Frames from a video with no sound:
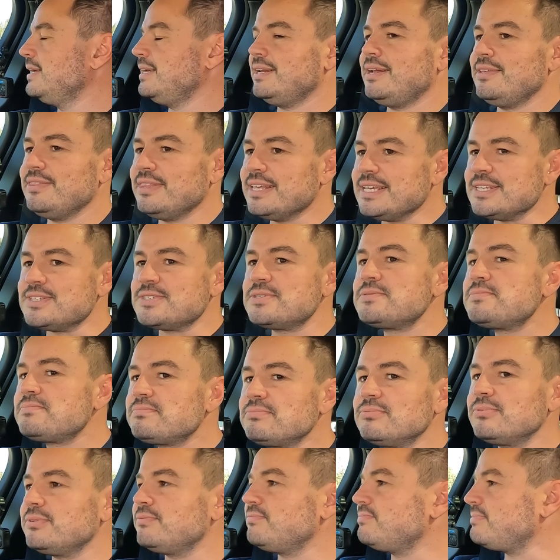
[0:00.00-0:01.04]
You know, this
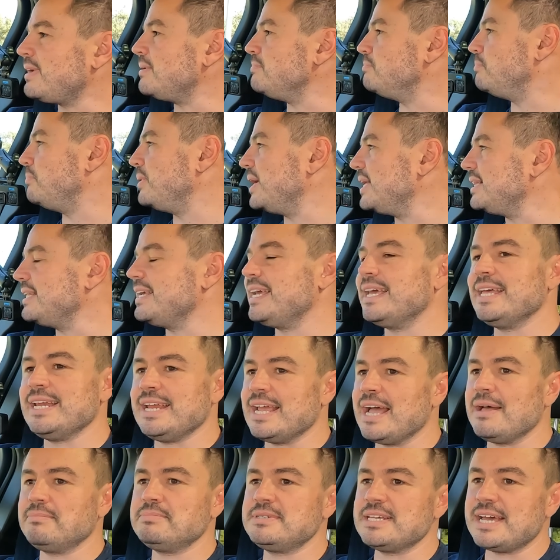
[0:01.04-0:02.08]
had barely any
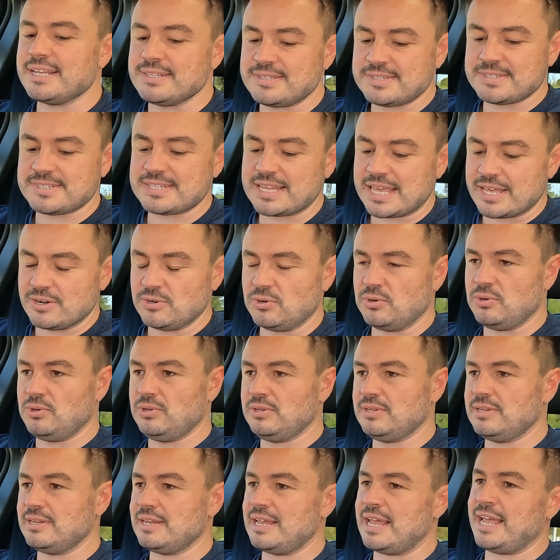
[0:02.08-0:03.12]
updates at
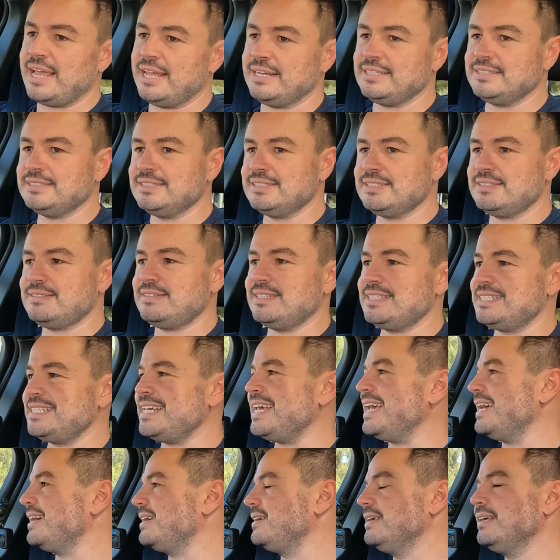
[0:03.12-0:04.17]
all, and the
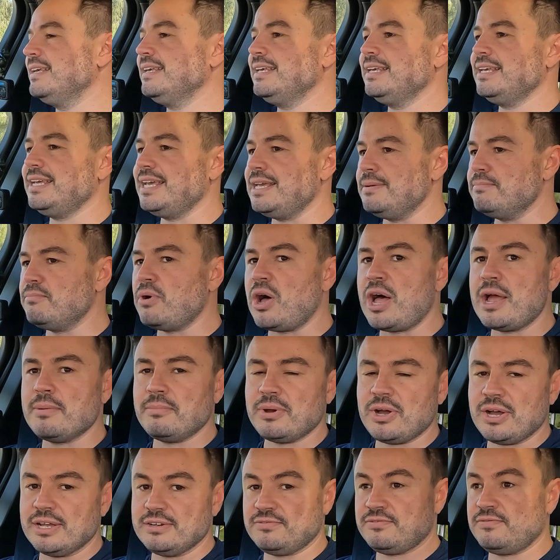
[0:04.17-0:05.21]
tech, in my
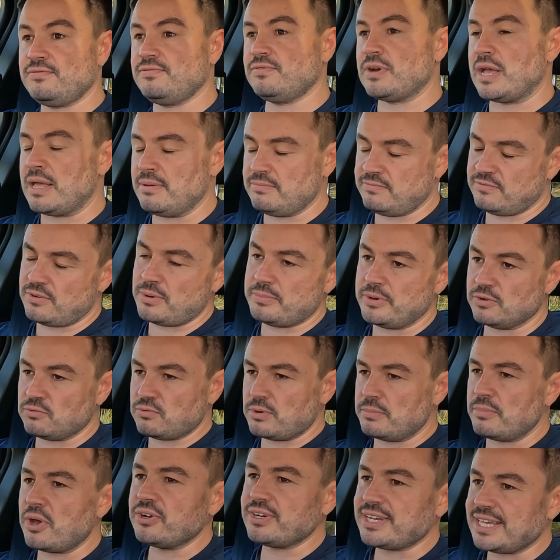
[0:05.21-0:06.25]
mind, from a
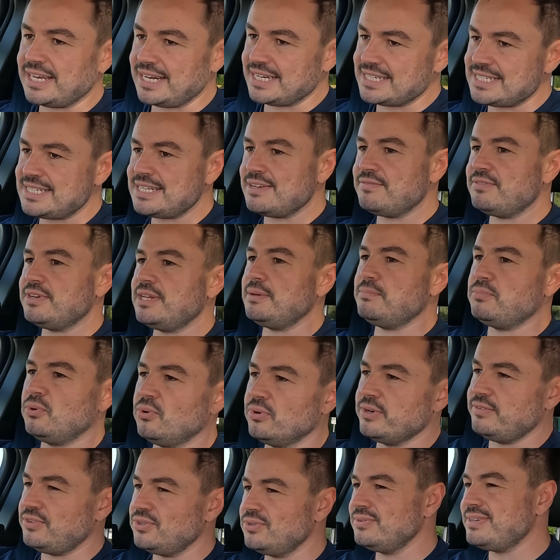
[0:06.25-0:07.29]
remote connectivity
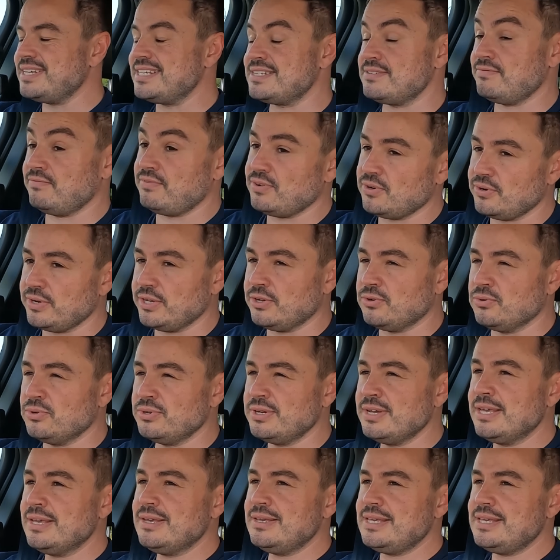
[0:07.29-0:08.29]
point of view, isn't very good.